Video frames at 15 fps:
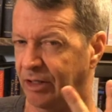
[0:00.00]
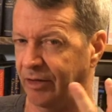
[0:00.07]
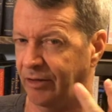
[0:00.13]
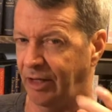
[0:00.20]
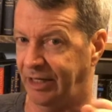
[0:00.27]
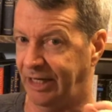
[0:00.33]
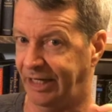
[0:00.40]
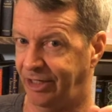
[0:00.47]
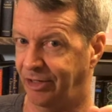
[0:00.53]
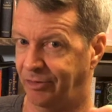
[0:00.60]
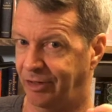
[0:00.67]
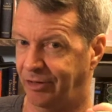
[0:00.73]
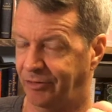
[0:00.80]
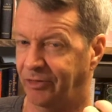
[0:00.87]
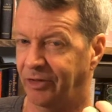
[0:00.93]
and I know
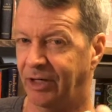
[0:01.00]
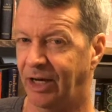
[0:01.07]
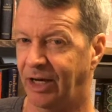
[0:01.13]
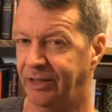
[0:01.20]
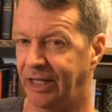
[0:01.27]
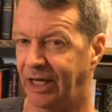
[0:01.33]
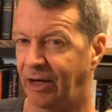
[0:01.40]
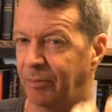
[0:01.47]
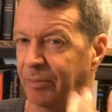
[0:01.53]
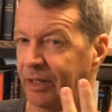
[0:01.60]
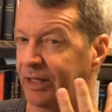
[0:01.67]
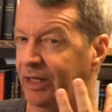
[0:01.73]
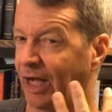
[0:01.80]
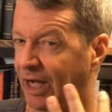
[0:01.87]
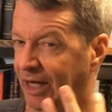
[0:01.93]
there's a God now,
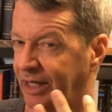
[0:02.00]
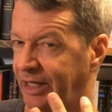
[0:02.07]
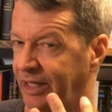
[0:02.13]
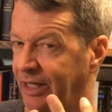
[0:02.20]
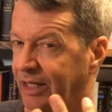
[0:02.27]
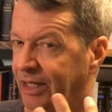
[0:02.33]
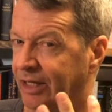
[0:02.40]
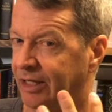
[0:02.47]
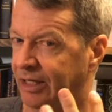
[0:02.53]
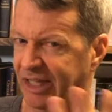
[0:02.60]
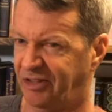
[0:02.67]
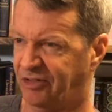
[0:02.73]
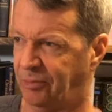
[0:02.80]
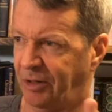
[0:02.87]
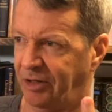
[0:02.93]
but I
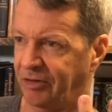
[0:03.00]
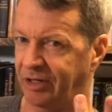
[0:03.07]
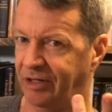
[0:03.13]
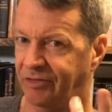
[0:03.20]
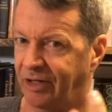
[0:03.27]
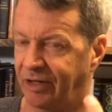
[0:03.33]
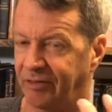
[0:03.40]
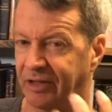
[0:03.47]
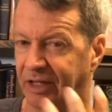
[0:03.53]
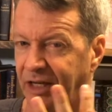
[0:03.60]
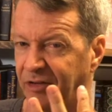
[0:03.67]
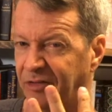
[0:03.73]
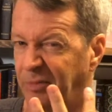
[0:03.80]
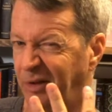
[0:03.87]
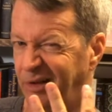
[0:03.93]
experience and everything
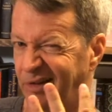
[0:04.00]
else. But